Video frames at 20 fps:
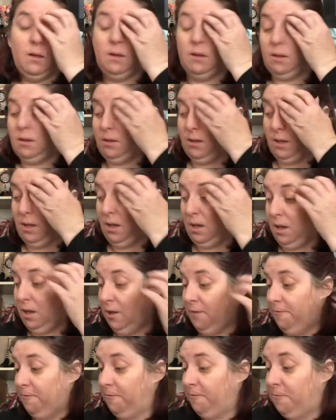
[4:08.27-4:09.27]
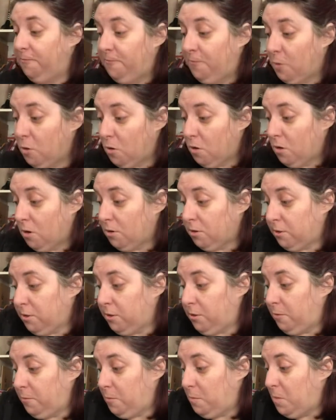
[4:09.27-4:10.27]
The
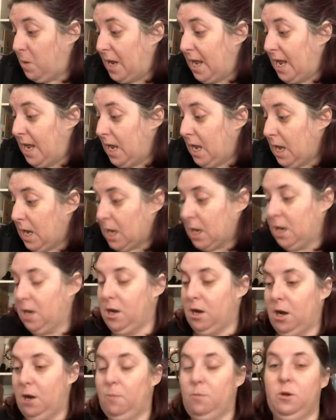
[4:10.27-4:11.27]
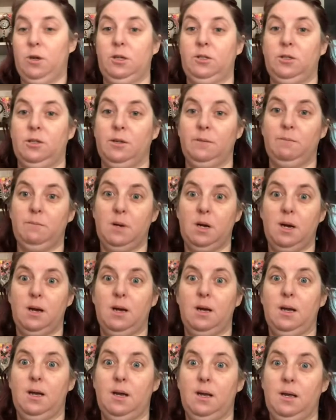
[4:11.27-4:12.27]
fourth week I worked on
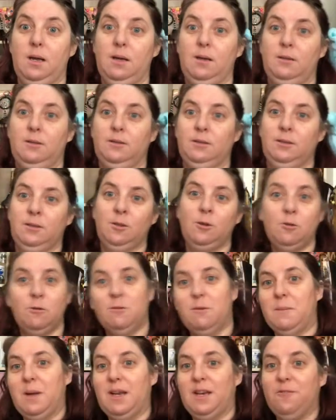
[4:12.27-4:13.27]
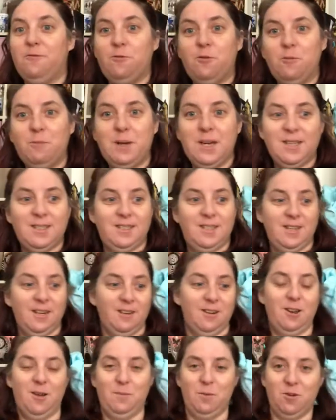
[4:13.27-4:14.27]
my, I'm only 4 minutes in
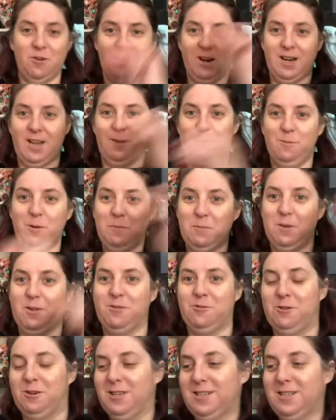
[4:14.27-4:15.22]
and I'm already whipping through.